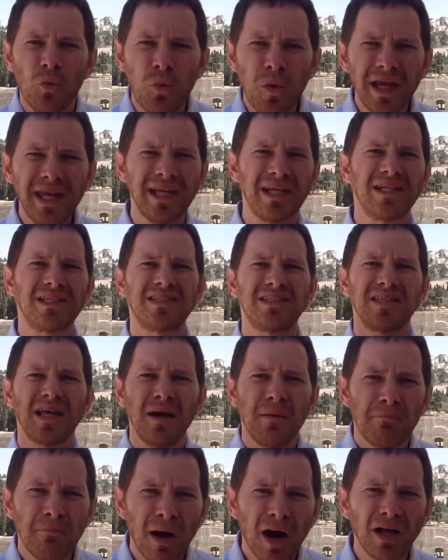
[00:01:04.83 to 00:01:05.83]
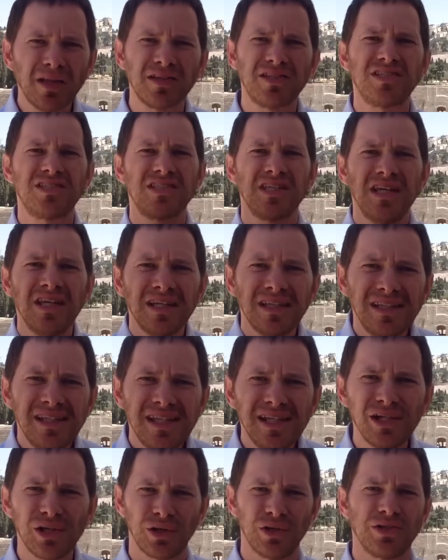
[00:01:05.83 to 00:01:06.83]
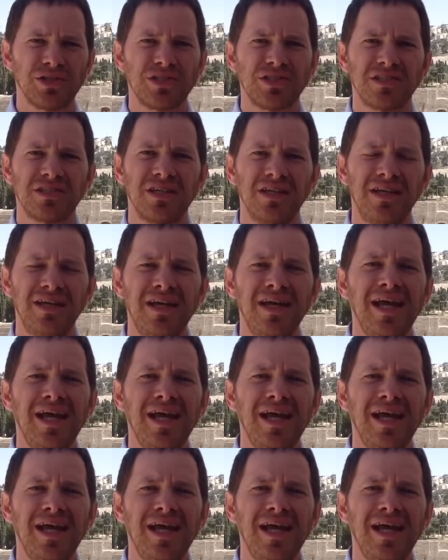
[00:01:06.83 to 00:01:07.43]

weeks, months, years.